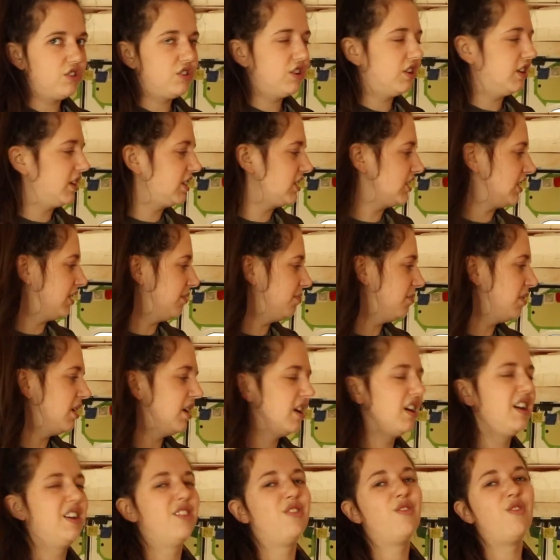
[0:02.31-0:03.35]
doing some
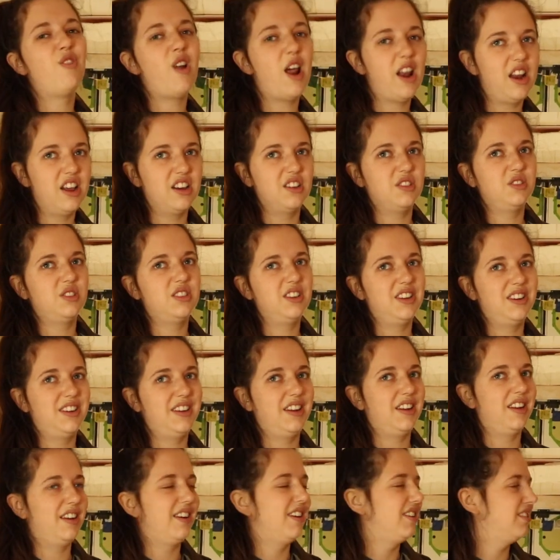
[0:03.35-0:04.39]
renos in
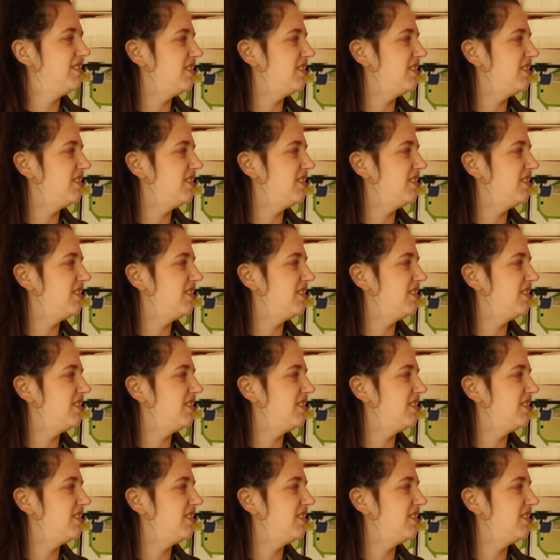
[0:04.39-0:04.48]
here,